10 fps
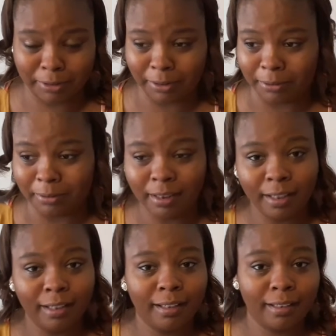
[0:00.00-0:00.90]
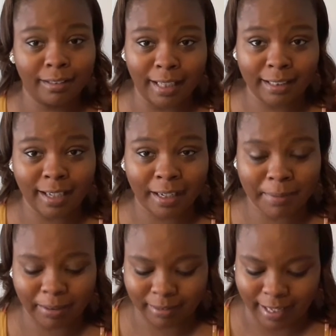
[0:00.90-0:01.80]
So they talk
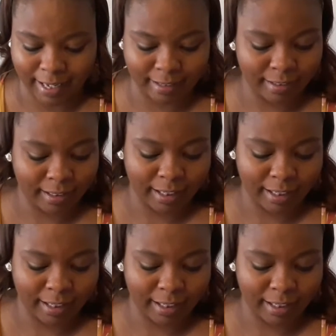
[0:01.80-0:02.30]
about that.